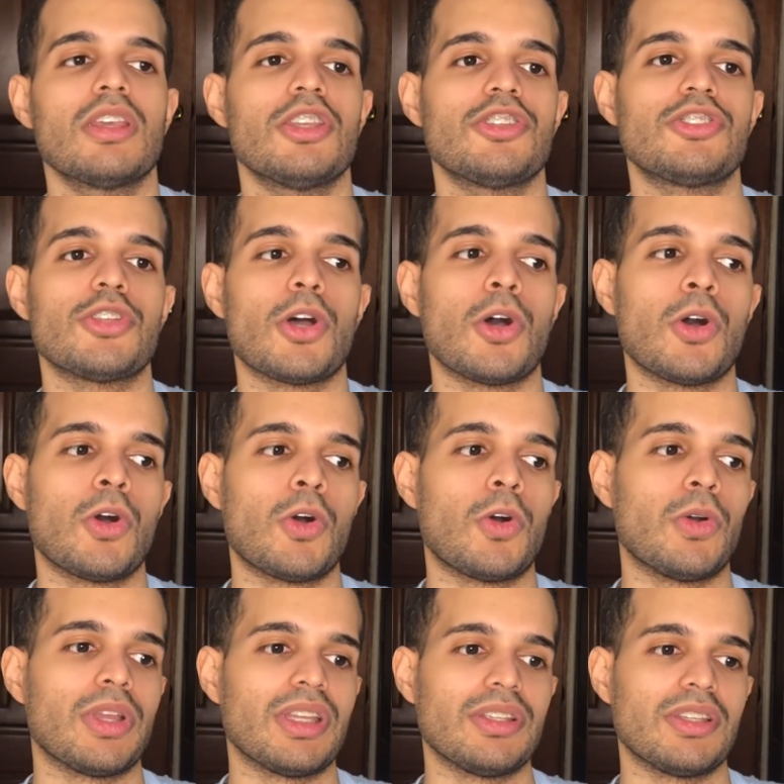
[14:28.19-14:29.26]

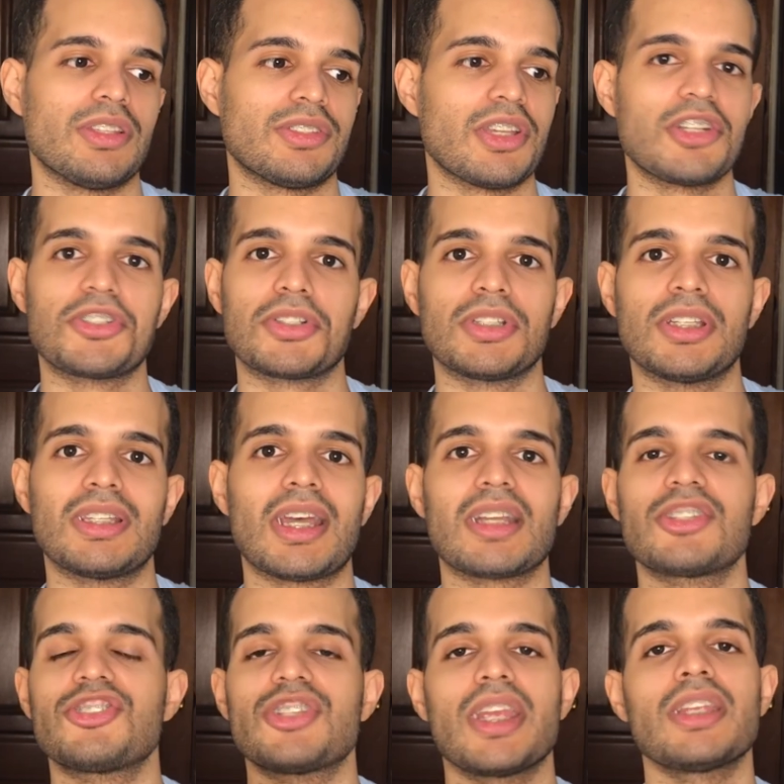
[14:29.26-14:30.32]
So essentially that
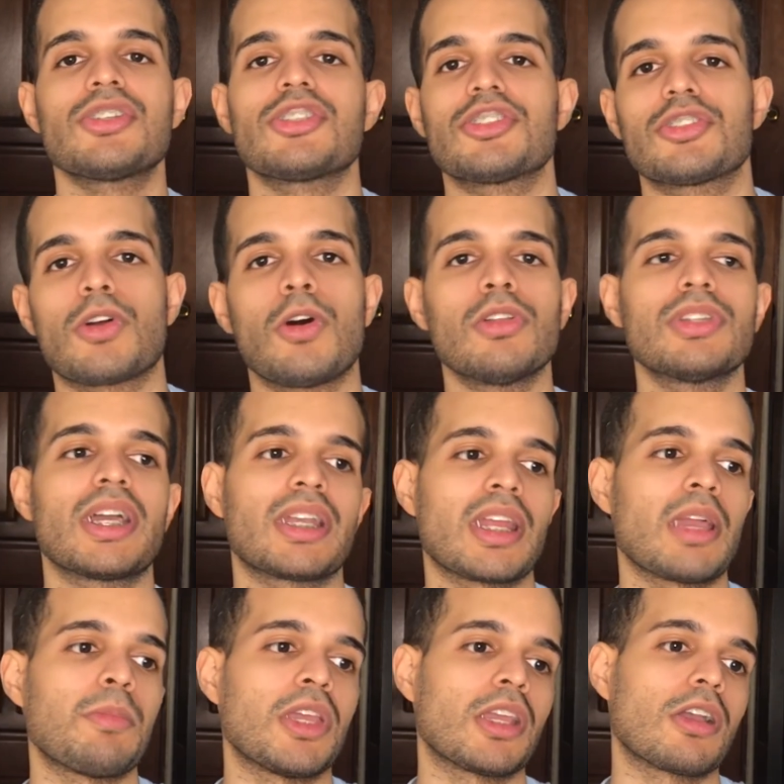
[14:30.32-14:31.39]
changes the whole
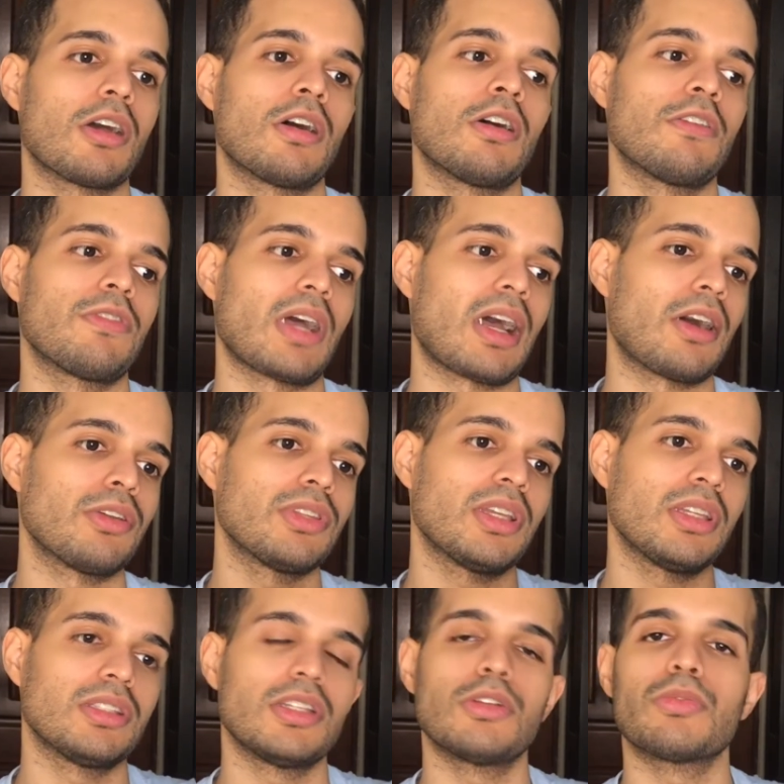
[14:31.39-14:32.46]
dynamic of how they
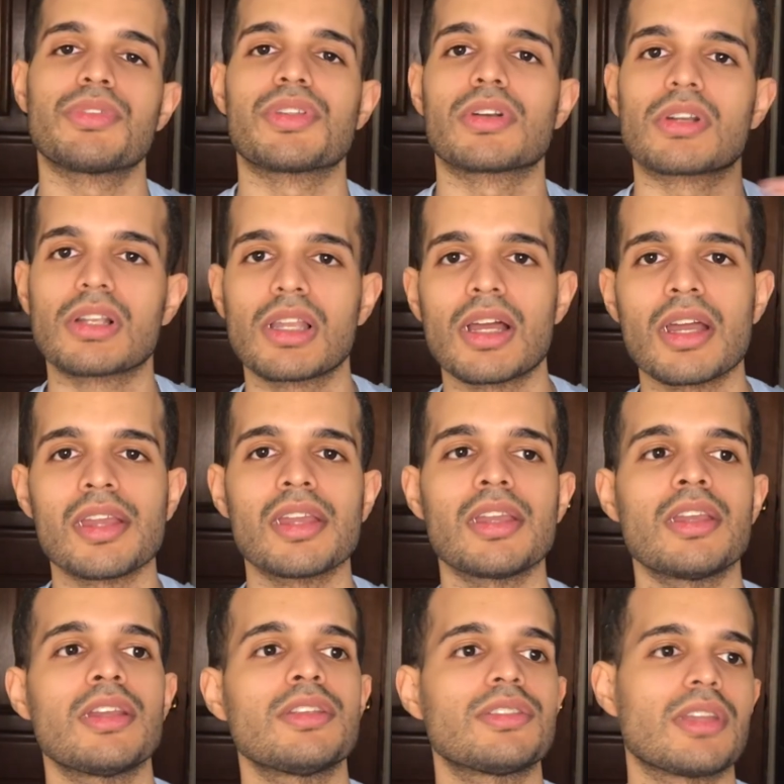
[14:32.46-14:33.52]
deal with their
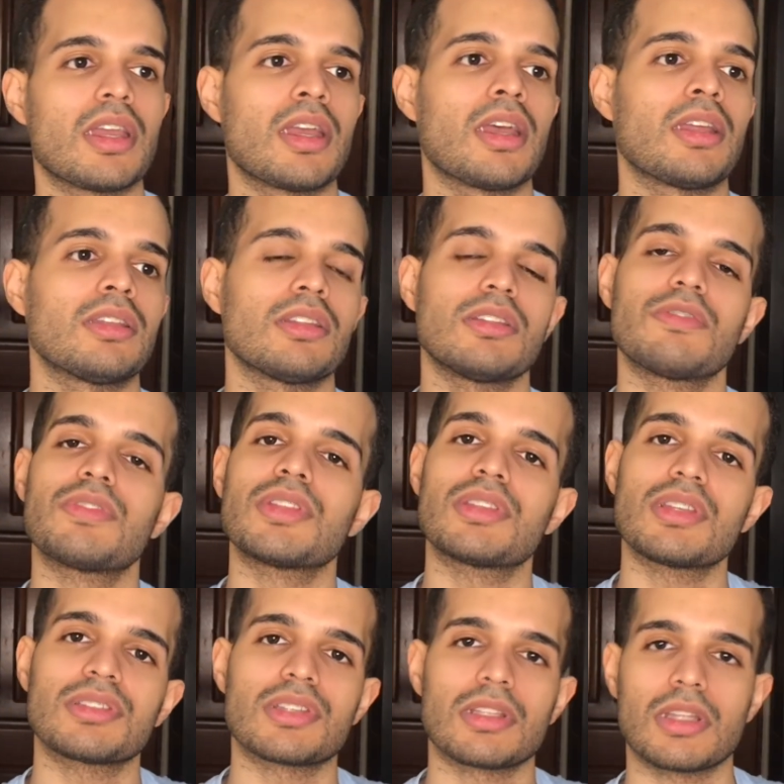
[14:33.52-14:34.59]
clients and the different
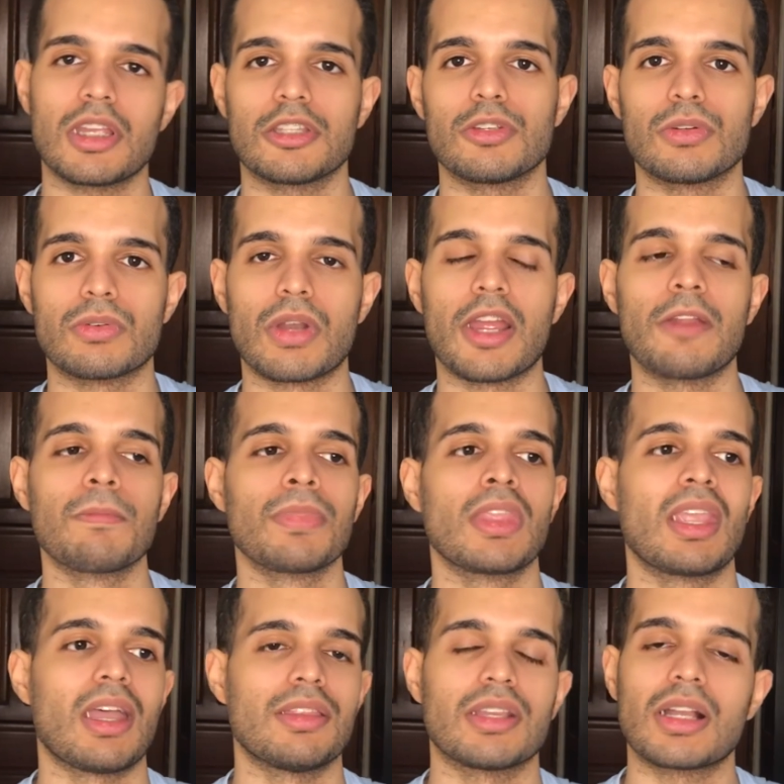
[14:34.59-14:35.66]
things that they do, right?
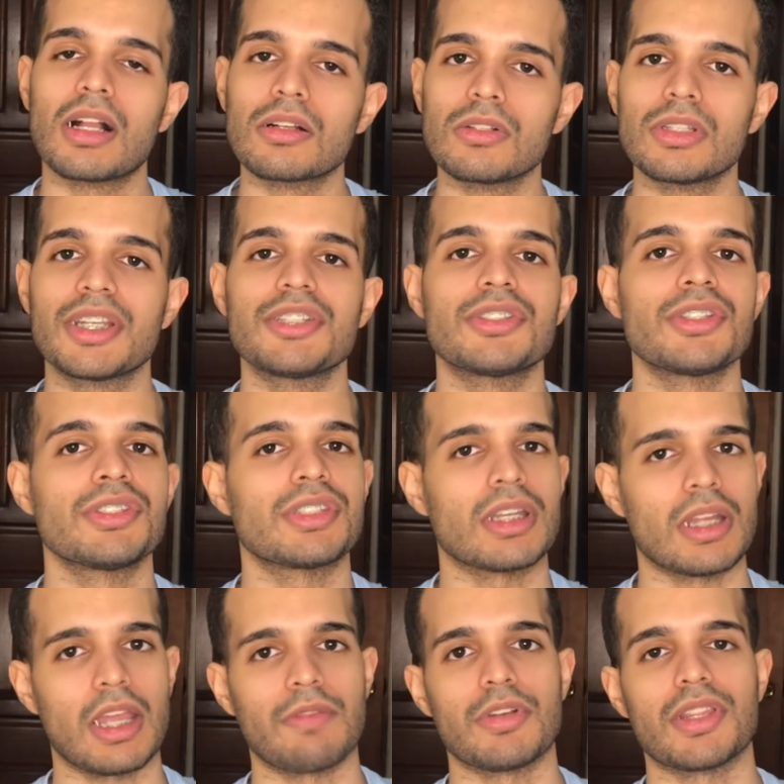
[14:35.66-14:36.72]
And the calculations and
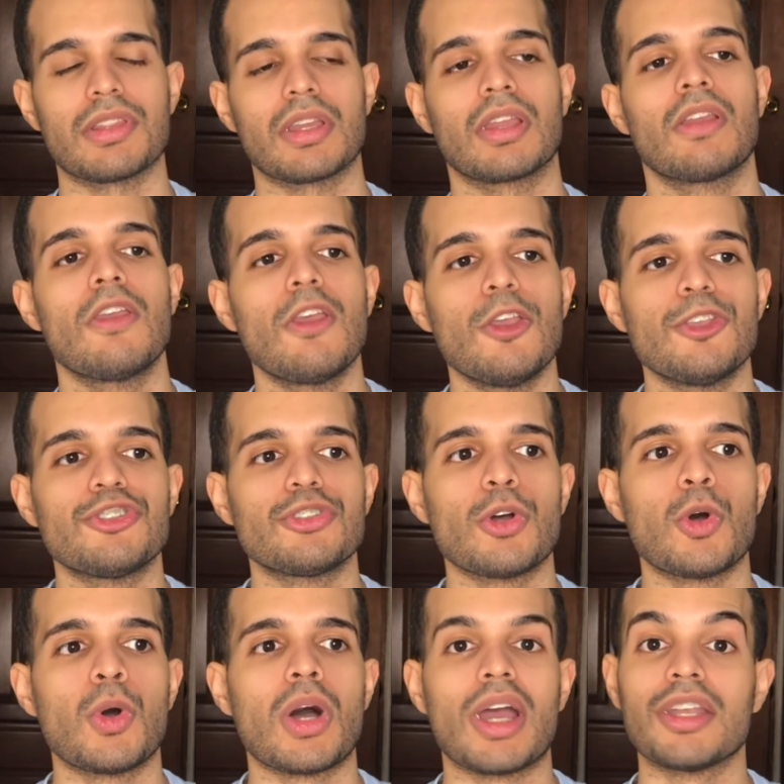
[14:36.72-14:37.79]
everything.
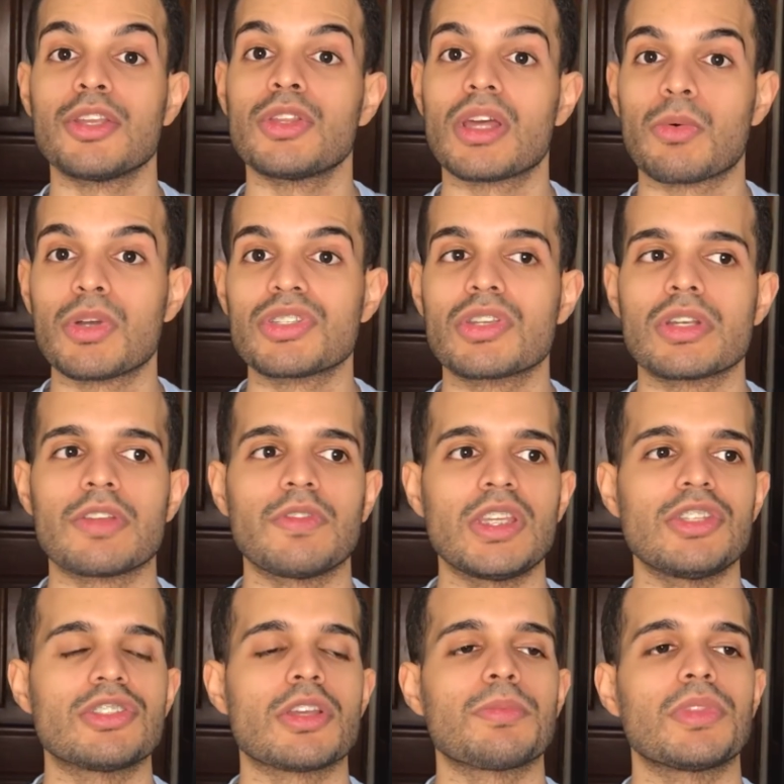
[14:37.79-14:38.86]
So I knew that was going to be
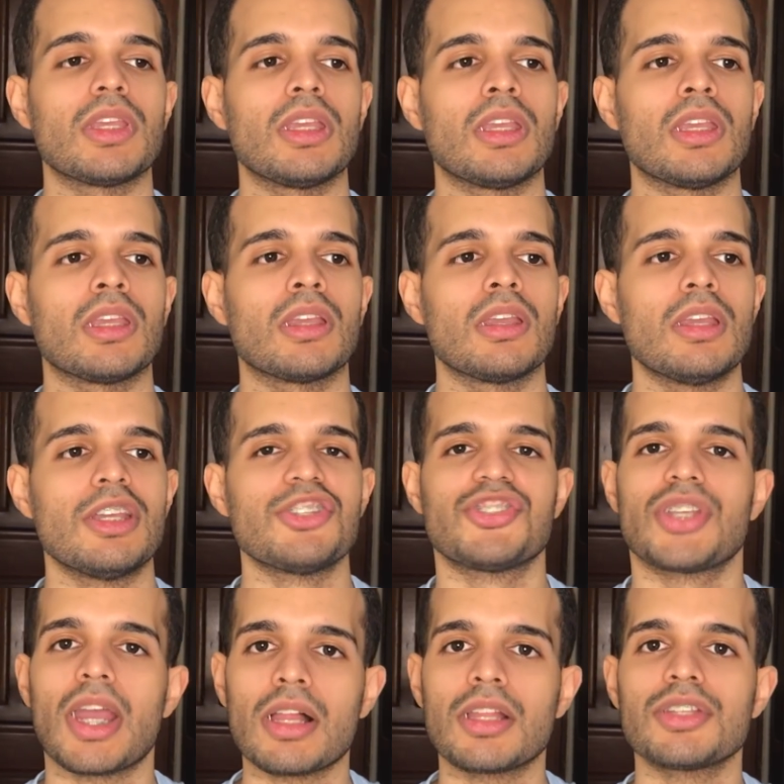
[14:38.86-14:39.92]
something
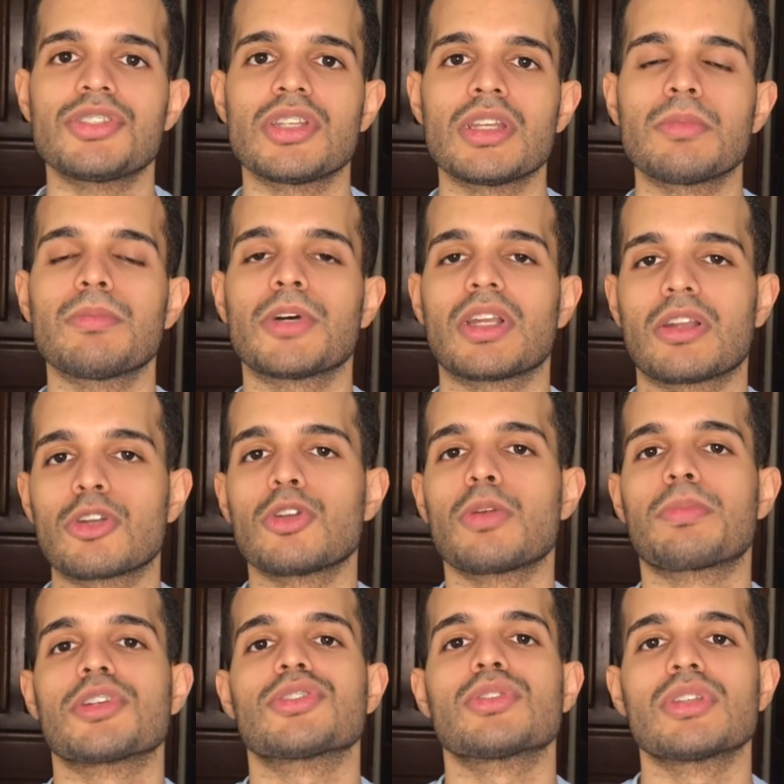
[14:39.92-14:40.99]
challenging, but a good
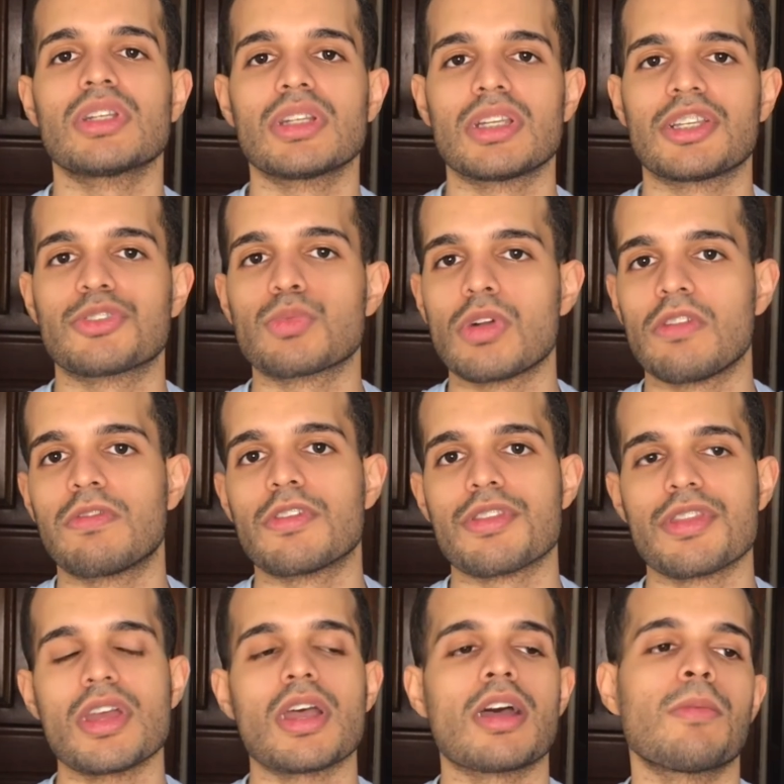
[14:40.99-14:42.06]
opportunity as well for
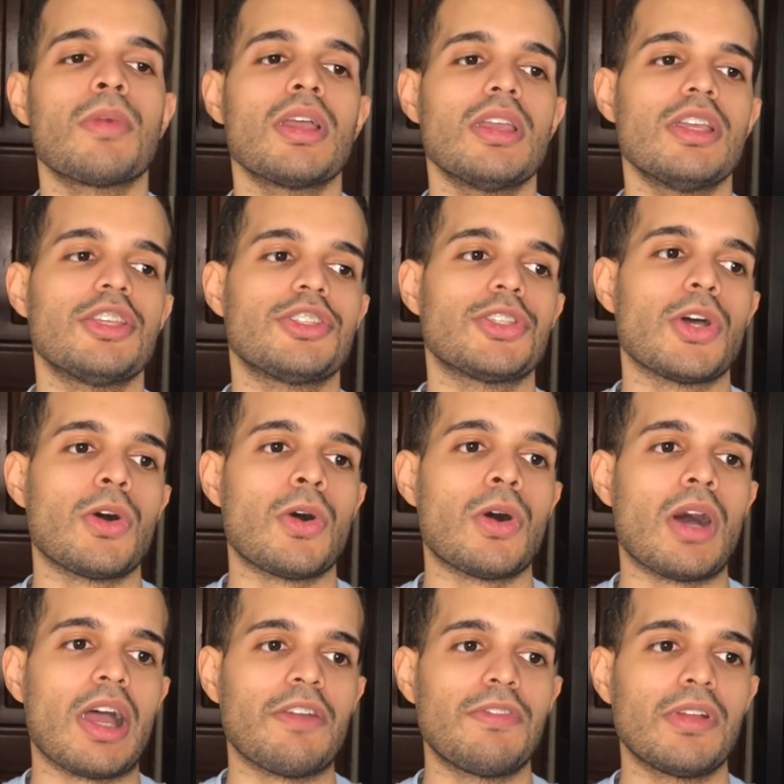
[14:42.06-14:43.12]
them. So
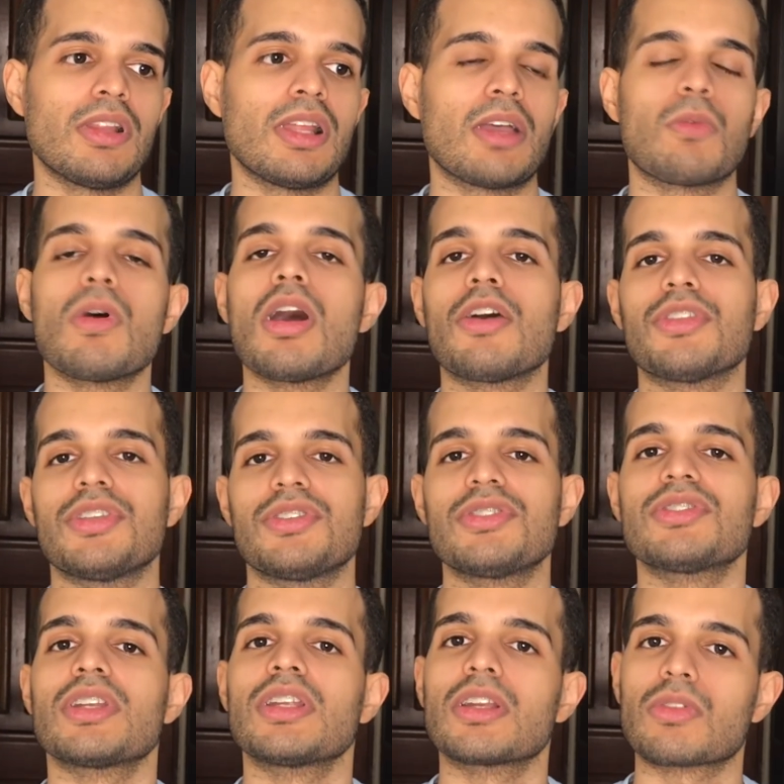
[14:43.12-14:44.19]
I felt like, wow, this is
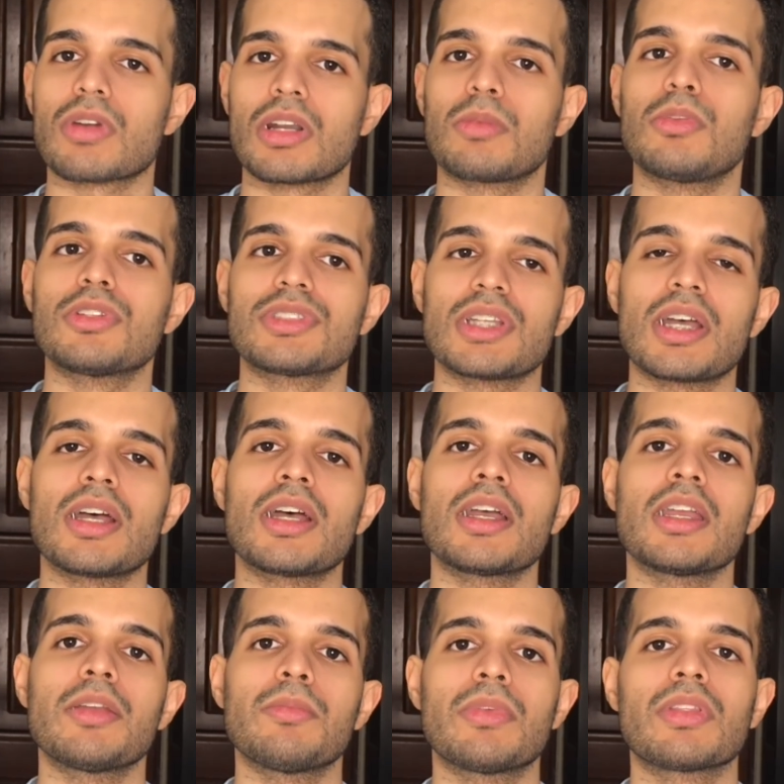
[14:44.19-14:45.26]
an incredible
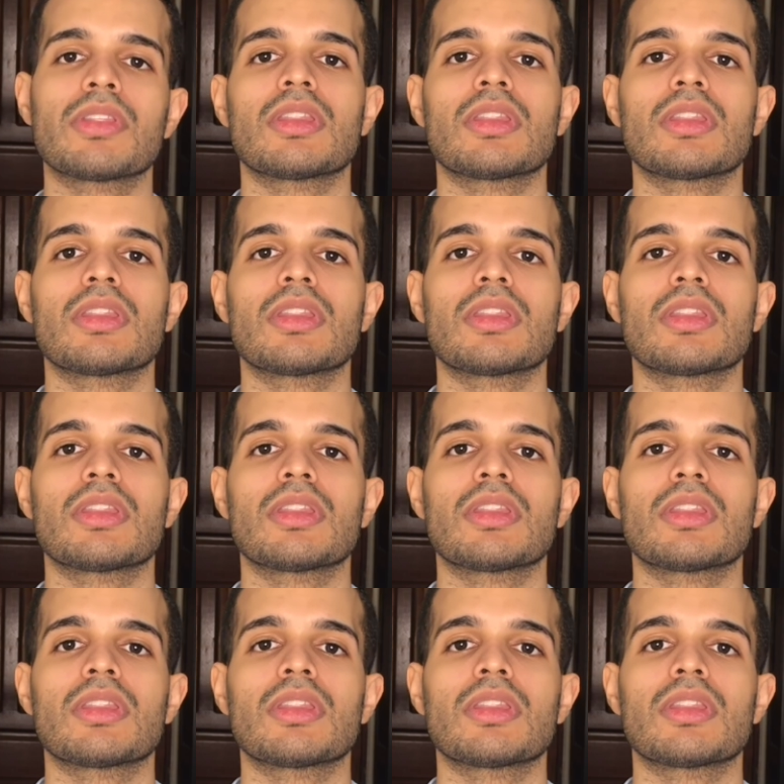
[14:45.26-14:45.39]
time.